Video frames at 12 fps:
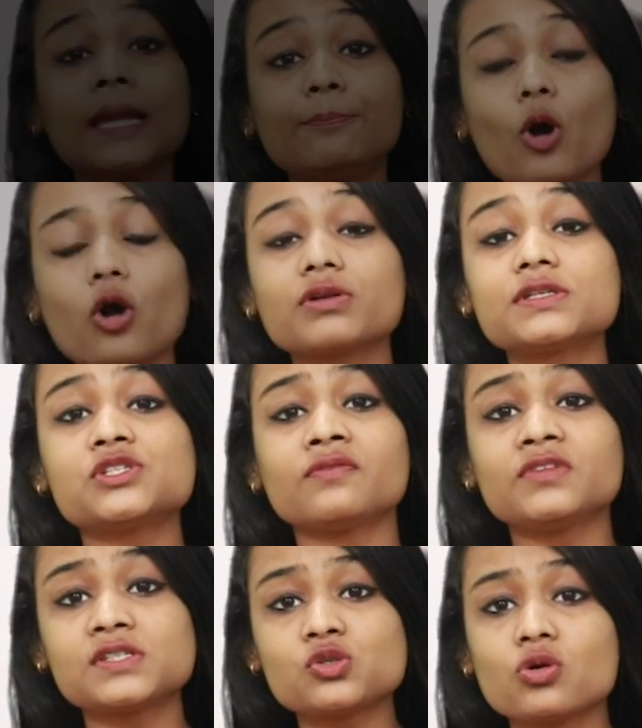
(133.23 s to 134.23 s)
hypocrisy
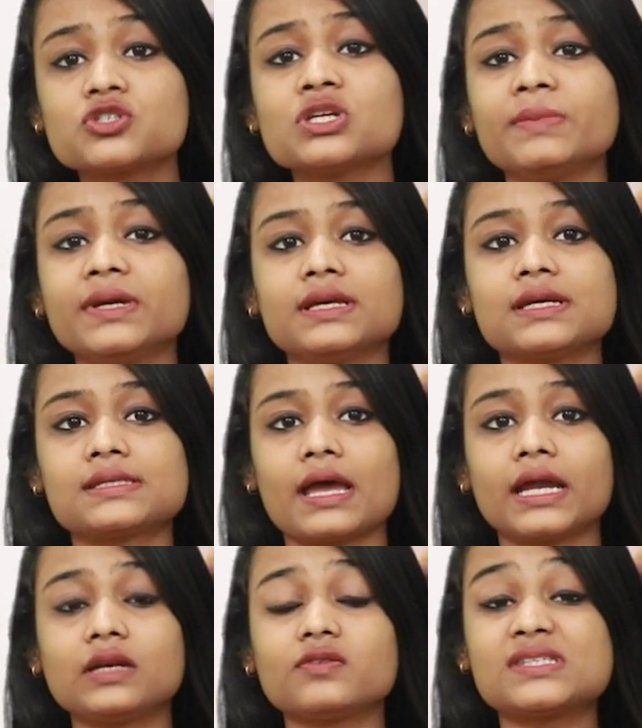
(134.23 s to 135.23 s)
of the social media
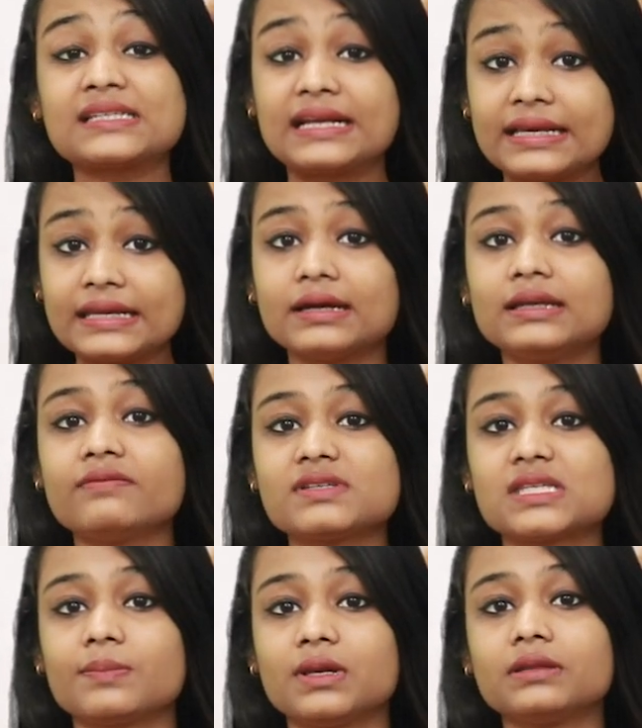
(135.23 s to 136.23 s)
site was clearly
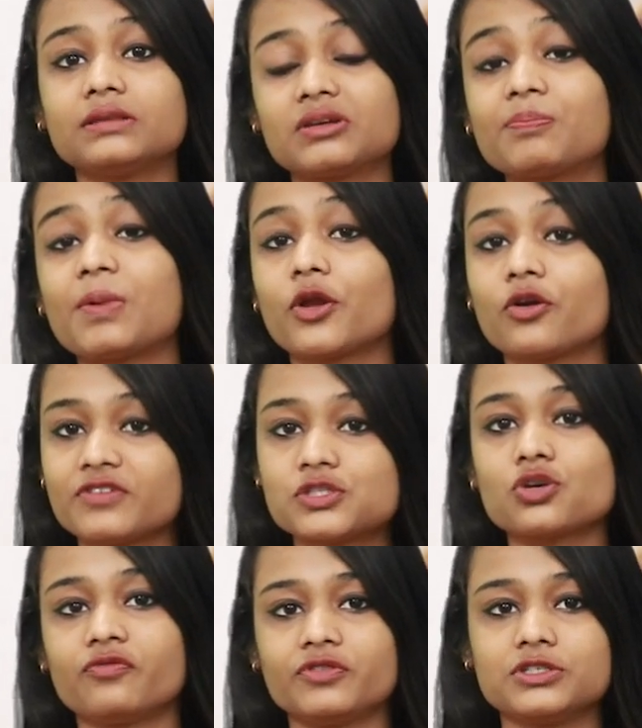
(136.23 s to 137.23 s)
visible in the reply of
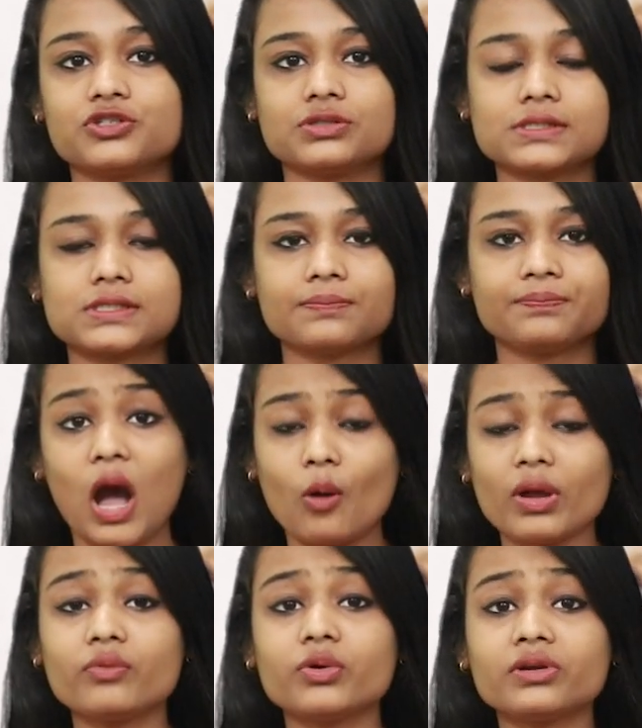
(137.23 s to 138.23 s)
its officials.
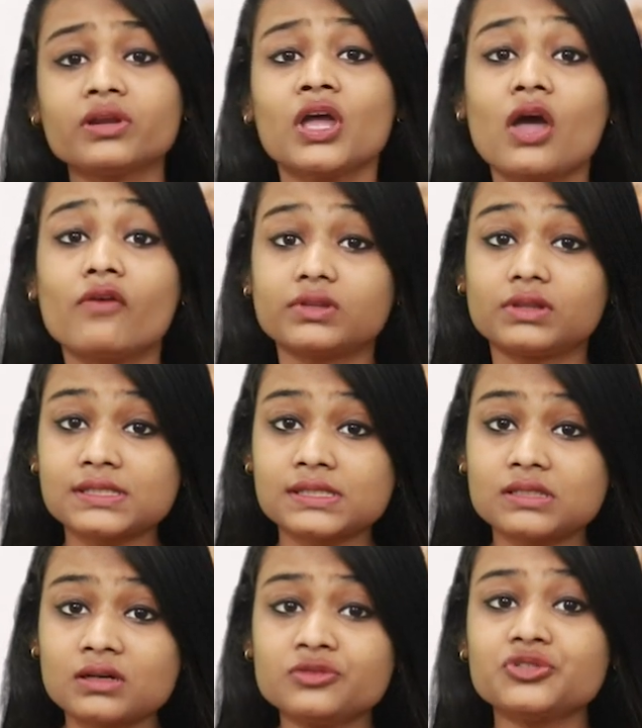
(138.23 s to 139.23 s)
However, with the
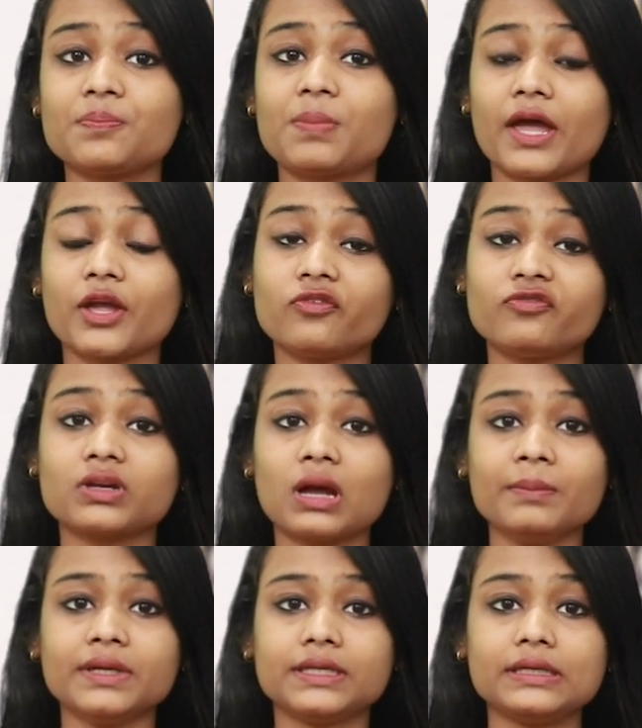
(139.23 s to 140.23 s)
stern reply of the
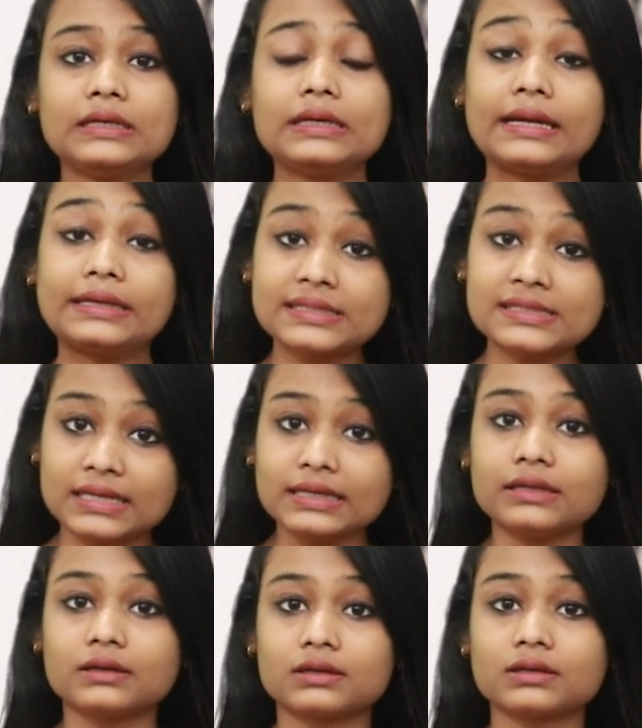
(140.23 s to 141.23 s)
committee, it is
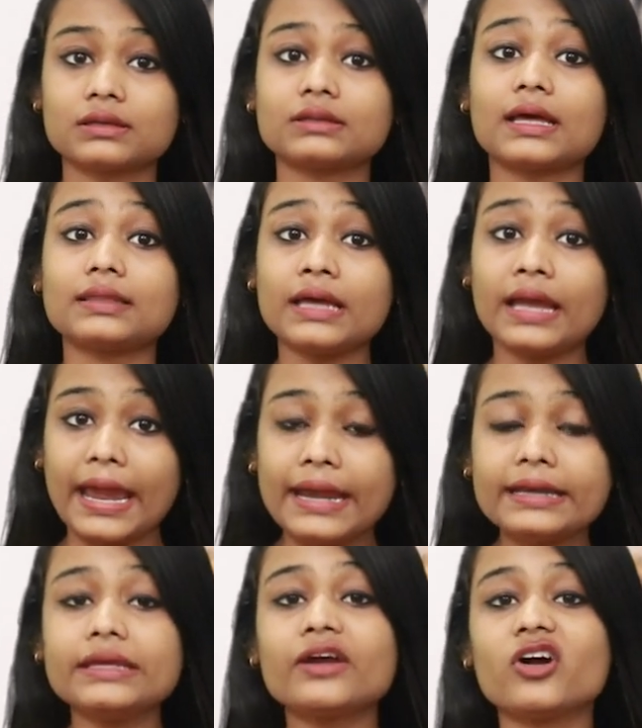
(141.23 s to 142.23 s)
clear that the
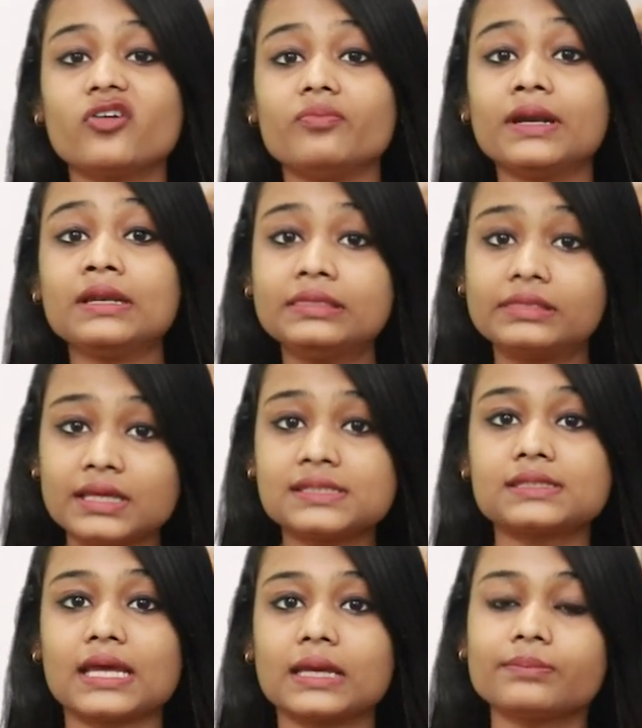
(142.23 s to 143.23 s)
NDA government
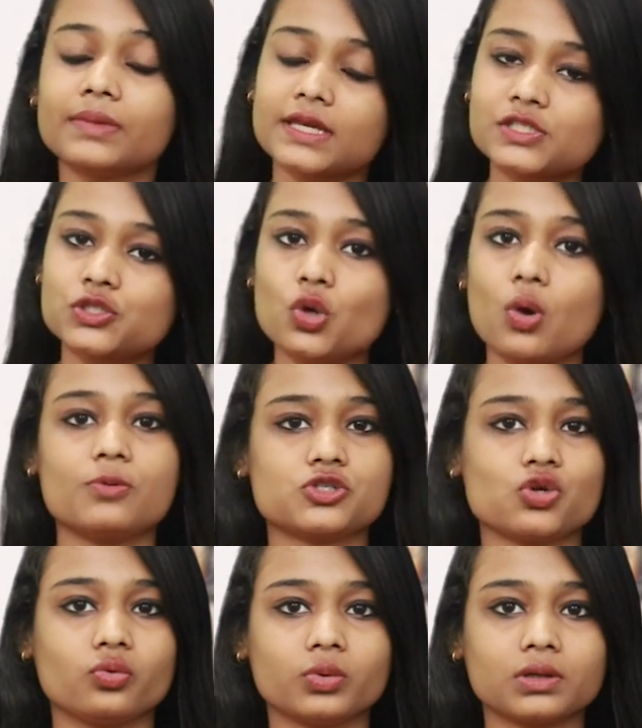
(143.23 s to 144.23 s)
this time is no
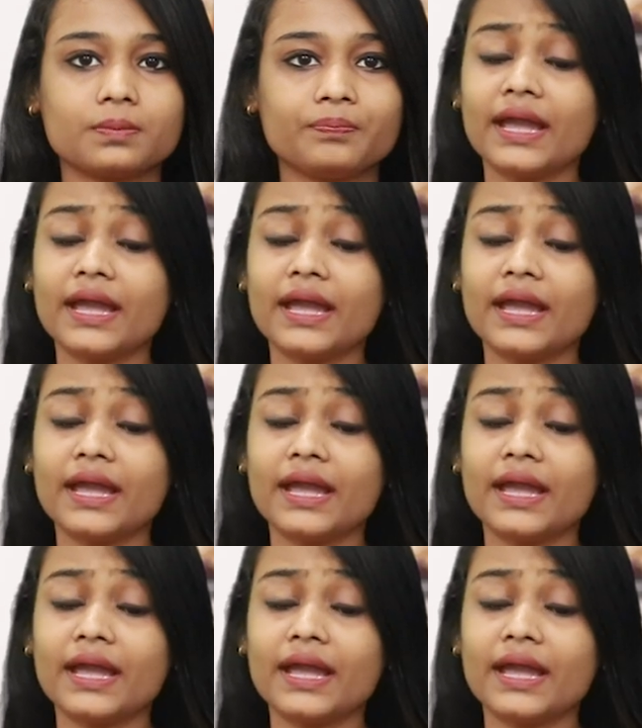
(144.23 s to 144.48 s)
pushover.